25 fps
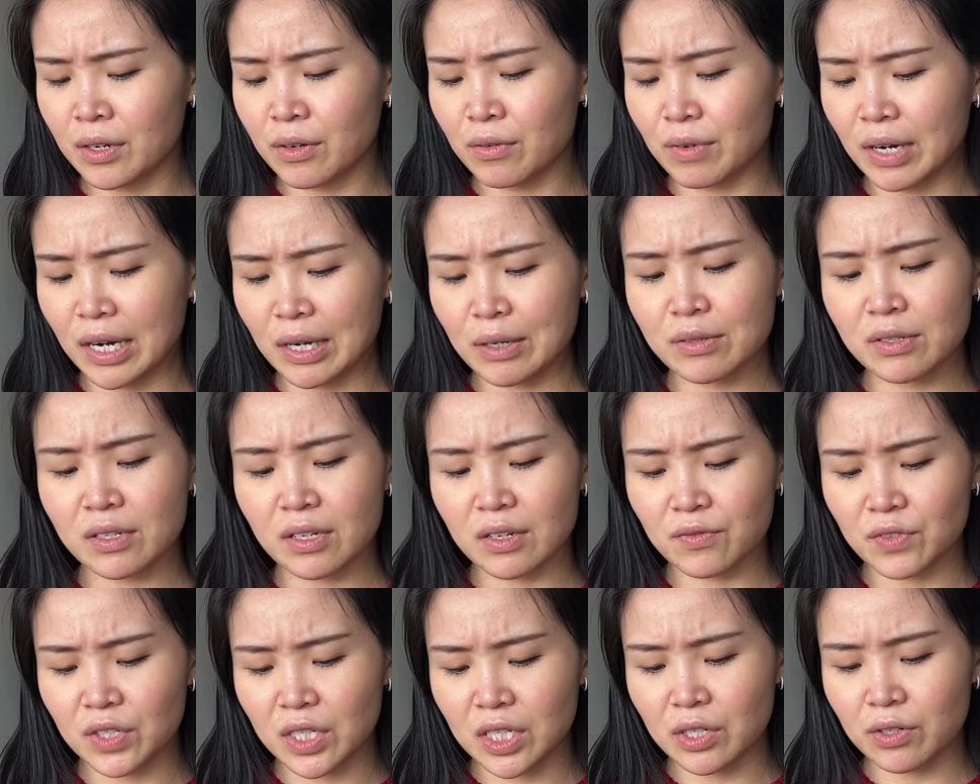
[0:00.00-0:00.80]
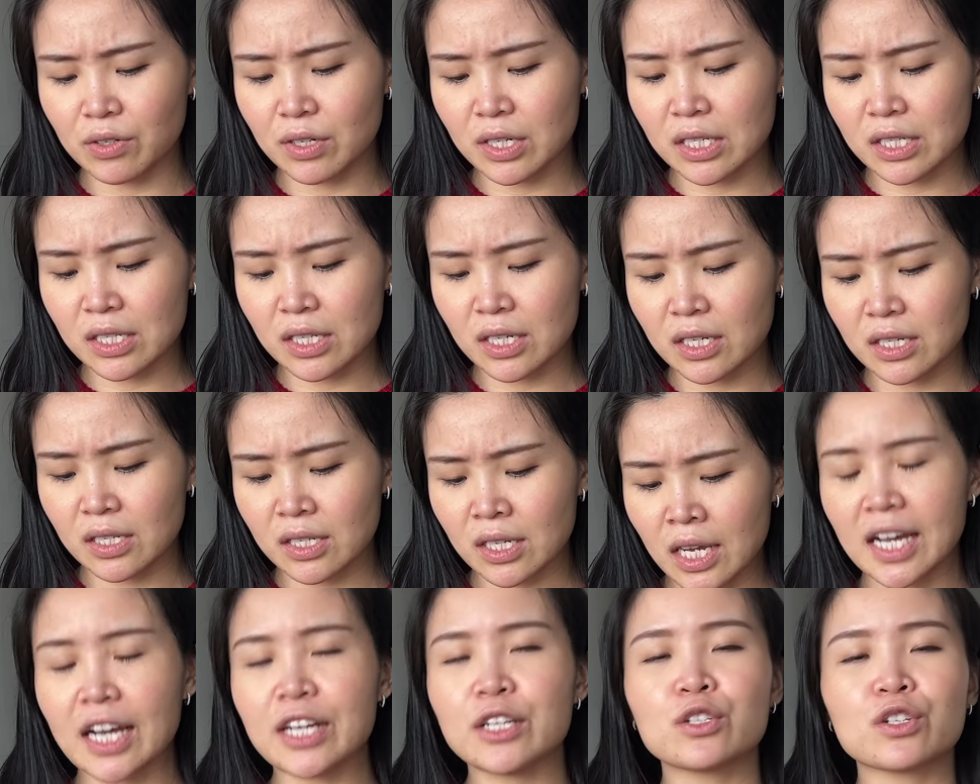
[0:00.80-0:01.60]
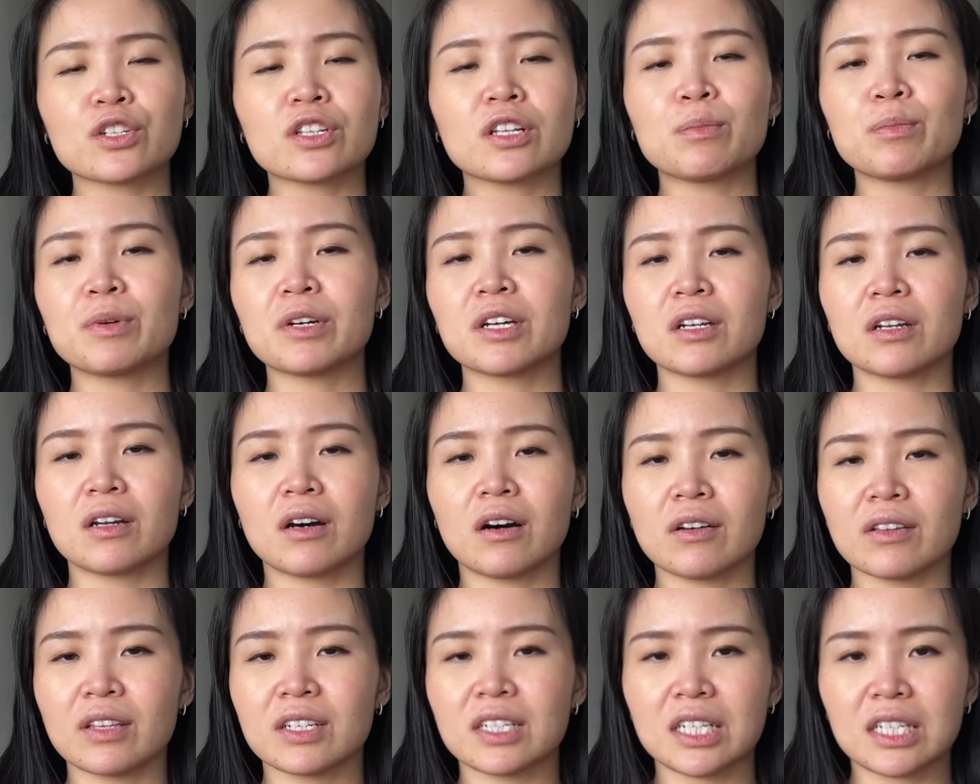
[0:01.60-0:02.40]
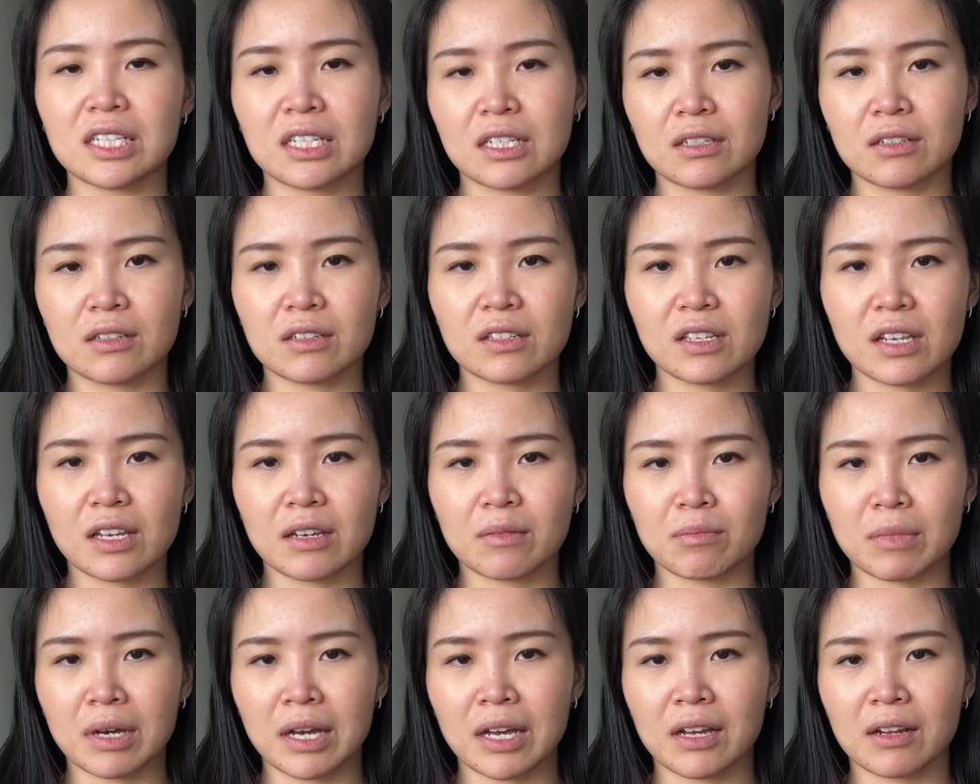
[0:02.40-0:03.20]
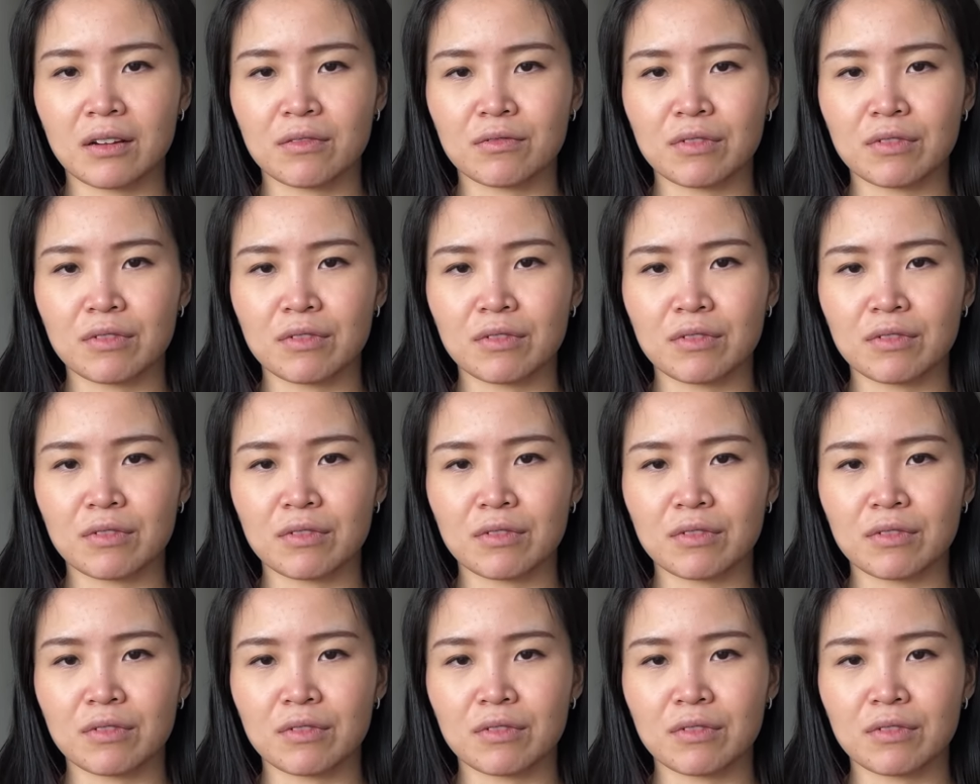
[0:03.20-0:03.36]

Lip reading: rounds of decreases. I usually put all the details in my